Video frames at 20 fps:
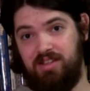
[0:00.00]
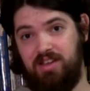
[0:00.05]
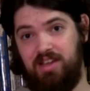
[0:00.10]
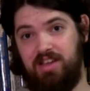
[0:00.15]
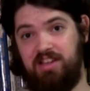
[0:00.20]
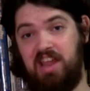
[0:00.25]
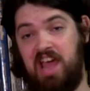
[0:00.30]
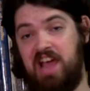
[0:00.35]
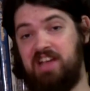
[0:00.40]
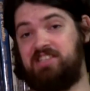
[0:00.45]

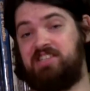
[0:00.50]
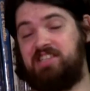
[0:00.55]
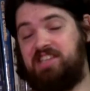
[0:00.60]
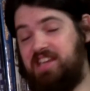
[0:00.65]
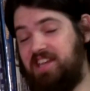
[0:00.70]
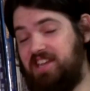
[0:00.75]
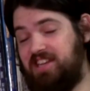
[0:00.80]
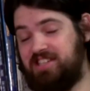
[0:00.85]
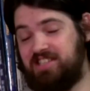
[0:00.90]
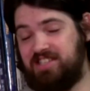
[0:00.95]
it has
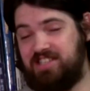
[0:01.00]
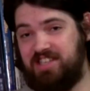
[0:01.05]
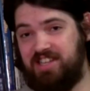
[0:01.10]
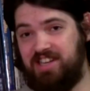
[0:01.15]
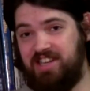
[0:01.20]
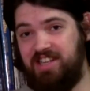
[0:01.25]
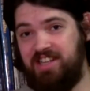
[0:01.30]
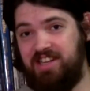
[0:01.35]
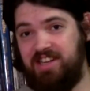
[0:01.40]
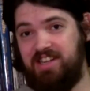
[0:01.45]
kittens
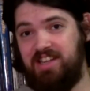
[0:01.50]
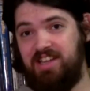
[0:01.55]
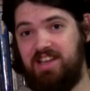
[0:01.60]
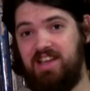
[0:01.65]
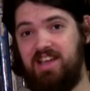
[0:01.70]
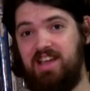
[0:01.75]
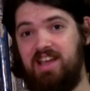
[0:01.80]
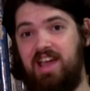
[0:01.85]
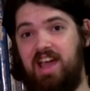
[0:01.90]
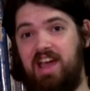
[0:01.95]
in it,
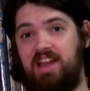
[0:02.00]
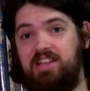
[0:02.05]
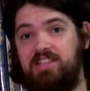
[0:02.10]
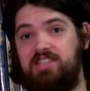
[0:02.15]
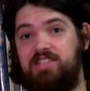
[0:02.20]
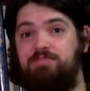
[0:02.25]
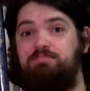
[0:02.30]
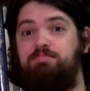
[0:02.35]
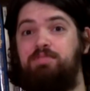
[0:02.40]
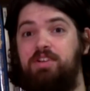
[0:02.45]
and
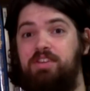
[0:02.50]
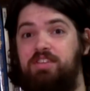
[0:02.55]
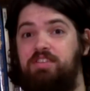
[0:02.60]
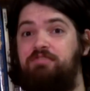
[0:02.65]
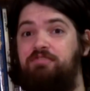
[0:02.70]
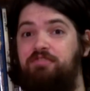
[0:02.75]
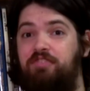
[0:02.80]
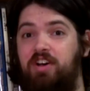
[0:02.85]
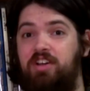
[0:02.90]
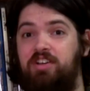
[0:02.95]
it's pretty
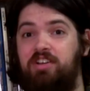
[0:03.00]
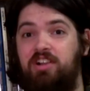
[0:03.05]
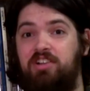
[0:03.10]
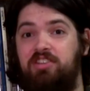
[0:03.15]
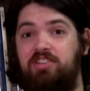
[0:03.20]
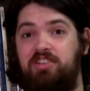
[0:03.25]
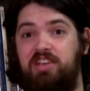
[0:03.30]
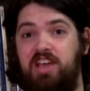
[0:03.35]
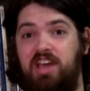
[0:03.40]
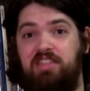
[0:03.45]
fun
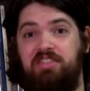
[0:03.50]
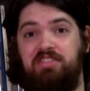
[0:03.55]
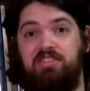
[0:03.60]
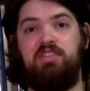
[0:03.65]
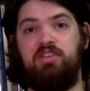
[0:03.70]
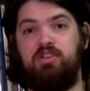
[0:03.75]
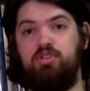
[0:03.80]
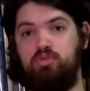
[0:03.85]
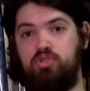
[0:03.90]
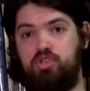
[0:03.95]
altogether.
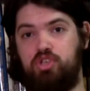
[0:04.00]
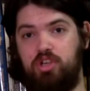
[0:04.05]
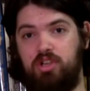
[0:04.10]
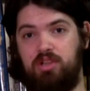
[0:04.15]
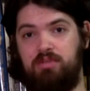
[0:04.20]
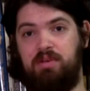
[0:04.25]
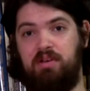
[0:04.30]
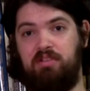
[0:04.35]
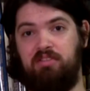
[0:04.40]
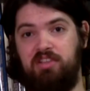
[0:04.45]
The
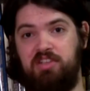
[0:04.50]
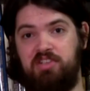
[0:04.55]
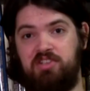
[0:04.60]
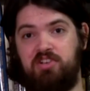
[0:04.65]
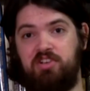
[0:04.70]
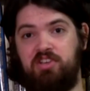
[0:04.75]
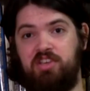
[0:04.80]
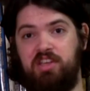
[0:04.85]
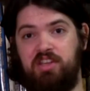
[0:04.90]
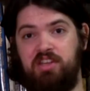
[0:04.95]
neutral about
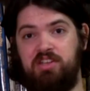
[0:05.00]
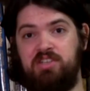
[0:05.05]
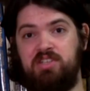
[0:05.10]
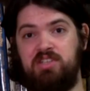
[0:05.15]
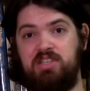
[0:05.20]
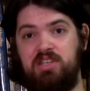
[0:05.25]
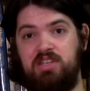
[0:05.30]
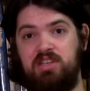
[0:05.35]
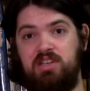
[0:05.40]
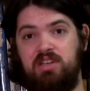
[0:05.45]
Laser
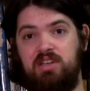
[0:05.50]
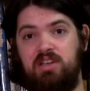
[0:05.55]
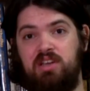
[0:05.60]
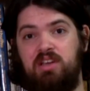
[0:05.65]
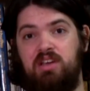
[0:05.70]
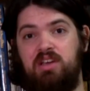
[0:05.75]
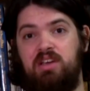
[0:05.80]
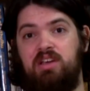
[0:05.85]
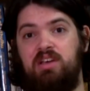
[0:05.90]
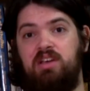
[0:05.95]
Kittens,
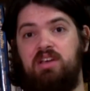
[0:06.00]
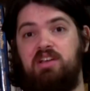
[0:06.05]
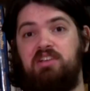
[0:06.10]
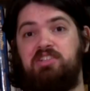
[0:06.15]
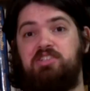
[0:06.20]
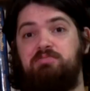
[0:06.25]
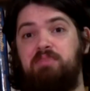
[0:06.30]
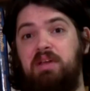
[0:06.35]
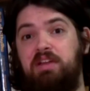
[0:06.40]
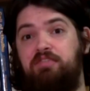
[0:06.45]

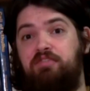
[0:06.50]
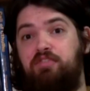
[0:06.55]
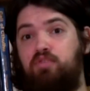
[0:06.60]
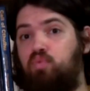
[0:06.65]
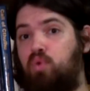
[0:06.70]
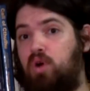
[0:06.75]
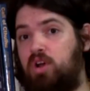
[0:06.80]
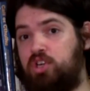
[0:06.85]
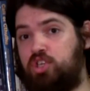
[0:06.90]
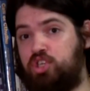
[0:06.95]
it's meant for
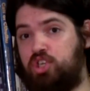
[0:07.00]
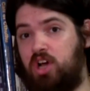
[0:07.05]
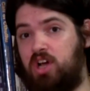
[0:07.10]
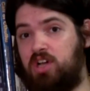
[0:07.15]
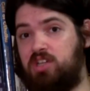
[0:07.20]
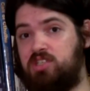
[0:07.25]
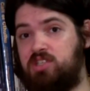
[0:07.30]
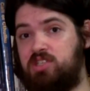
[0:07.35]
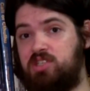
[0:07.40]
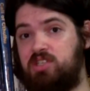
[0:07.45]

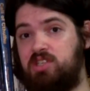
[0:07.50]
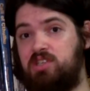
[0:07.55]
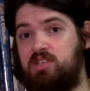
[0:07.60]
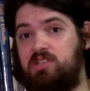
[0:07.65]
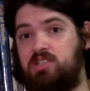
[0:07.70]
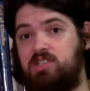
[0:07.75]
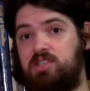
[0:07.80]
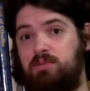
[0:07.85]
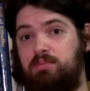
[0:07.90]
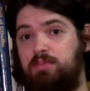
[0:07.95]
one-shots.
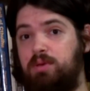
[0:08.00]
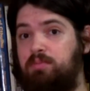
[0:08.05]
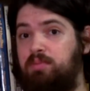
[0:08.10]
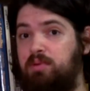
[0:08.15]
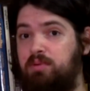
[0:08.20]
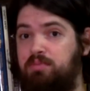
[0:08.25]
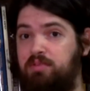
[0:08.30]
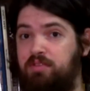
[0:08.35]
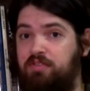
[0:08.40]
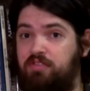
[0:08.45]
Some
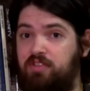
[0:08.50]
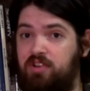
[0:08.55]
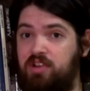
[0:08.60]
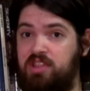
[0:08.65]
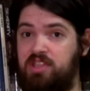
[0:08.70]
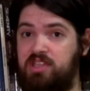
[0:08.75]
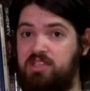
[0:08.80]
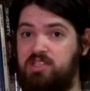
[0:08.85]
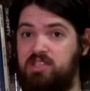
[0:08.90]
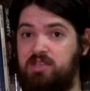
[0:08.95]
people prefer
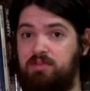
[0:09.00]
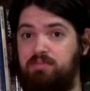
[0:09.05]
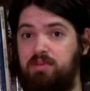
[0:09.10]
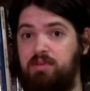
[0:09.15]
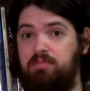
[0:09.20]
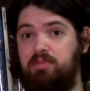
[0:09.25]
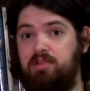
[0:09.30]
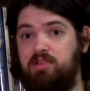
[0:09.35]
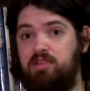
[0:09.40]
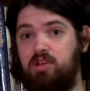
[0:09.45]
this, some
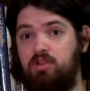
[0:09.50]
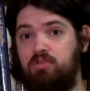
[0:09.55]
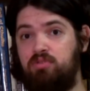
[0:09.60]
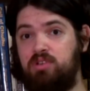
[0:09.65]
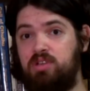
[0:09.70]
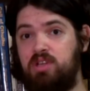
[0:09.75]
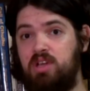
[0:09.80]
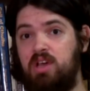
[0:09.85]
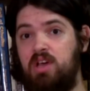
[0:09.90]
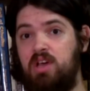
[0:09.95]
people don't.